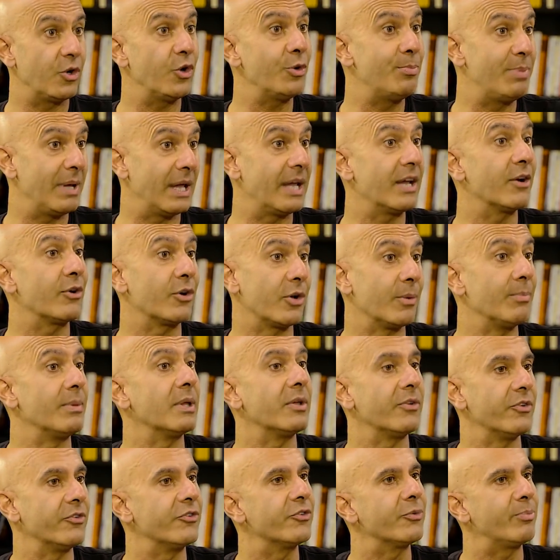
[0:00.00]
could be a hero to
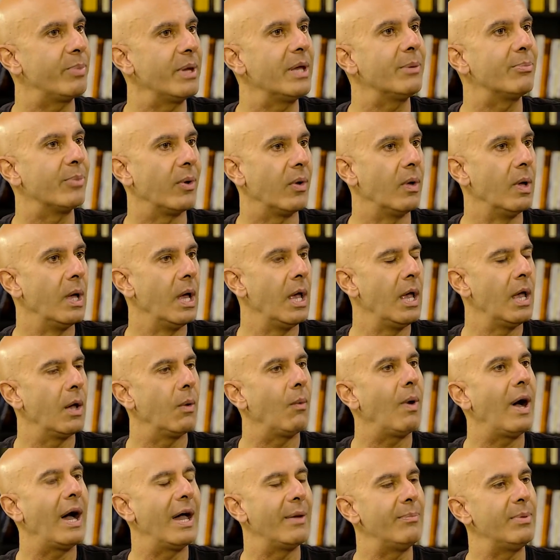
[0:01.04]
millions of people.
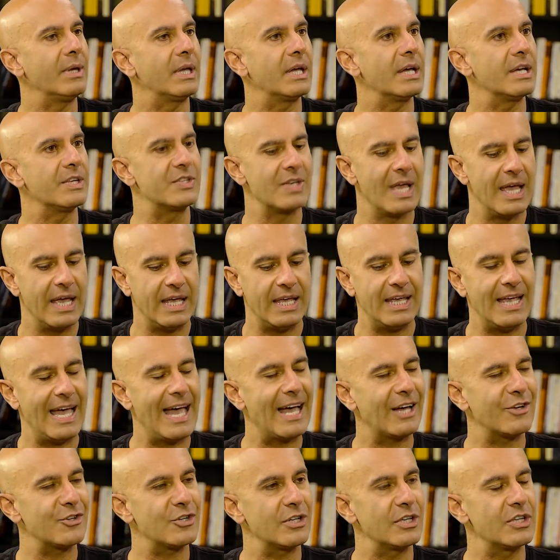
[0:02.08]
Why? Because he
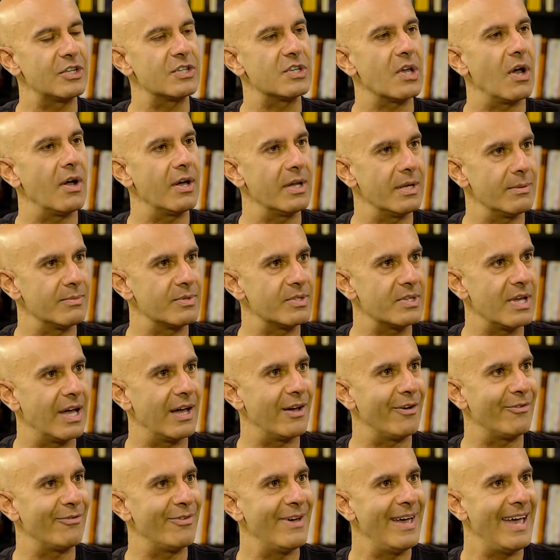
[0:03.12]
actually saw
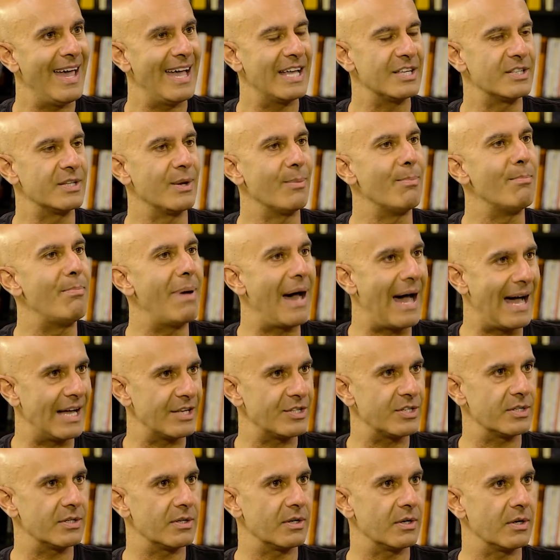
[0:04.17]
himself as an
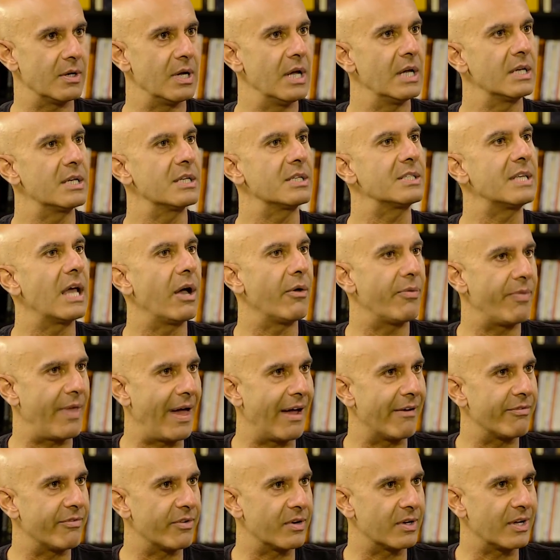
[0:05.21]
ambassador to South
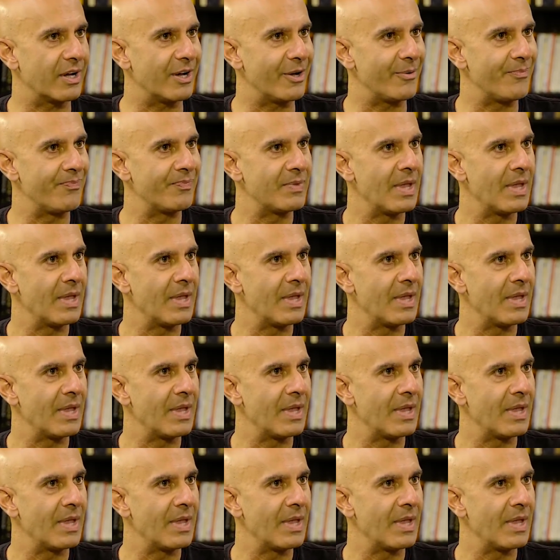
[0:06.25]
Africa.